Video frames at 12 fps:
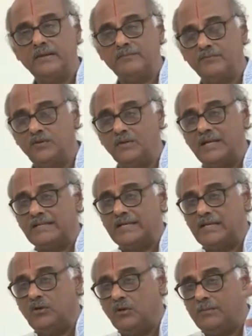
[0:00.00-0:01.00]
The
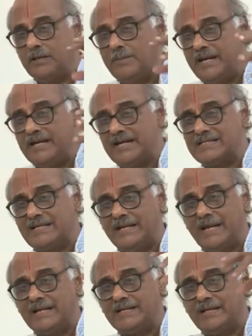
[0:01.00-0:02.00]
human brain has
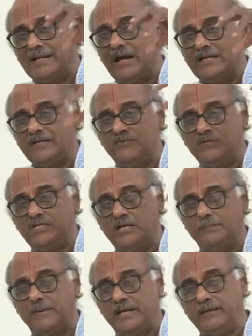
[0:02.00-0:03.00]
created an
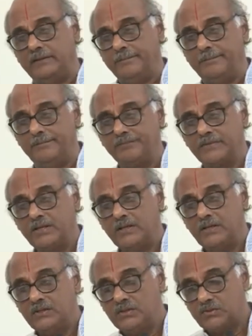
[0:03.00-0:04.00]
artificial brain.
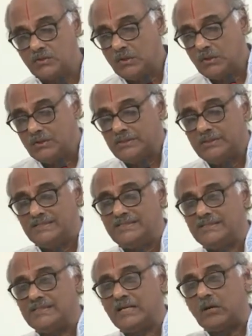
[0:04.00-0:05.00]
So this
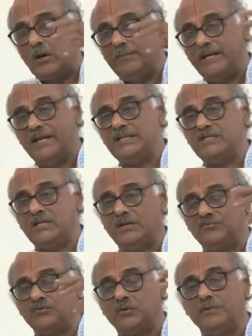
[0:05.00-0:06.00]
is a combination
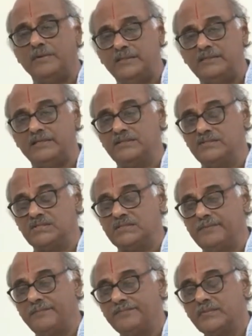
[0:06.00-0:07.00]
of so many things.
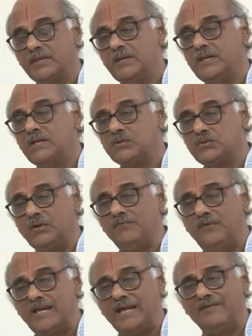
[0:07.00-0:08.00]
So
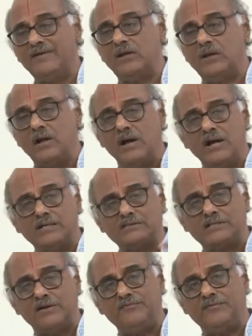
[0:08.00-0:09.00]
we have a lot
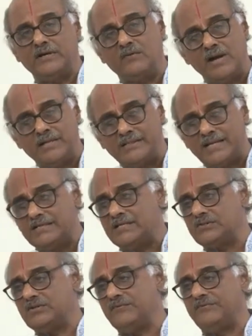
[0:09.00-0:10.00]
of
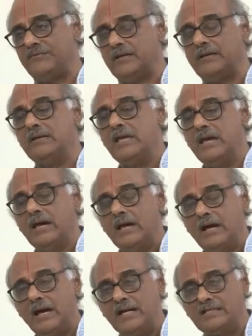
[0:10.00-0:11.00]
advantages of
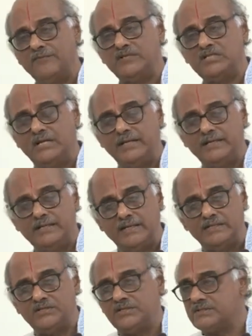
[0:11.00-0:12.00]
artificial
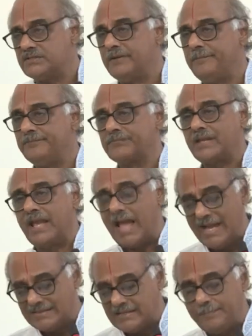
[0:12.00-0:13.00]
intelligence.
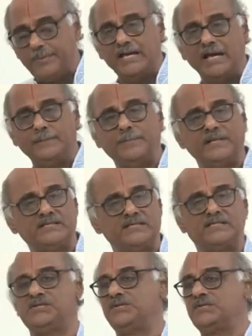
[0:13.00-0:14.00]
As a PR
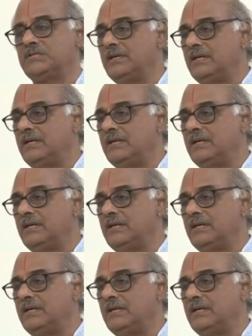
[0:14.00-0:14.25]
persons,